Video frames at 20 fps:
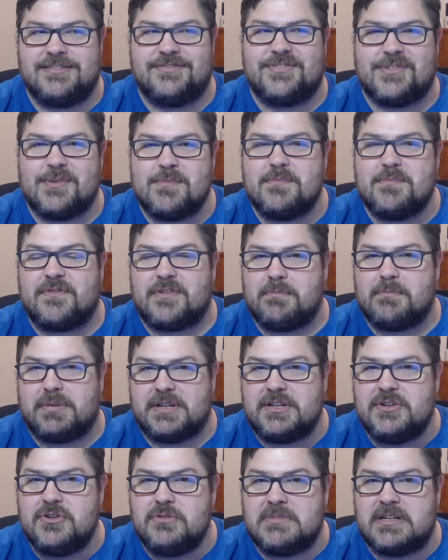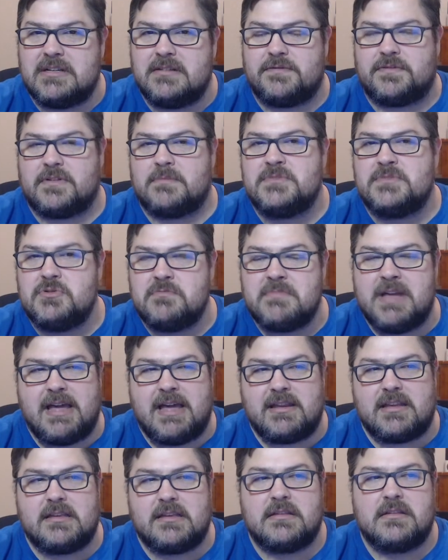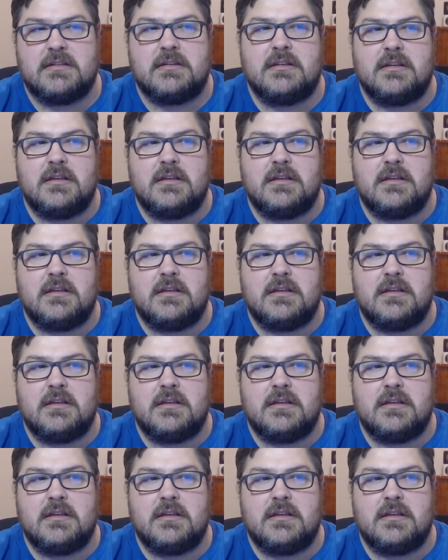from pneuma, from pneumatic.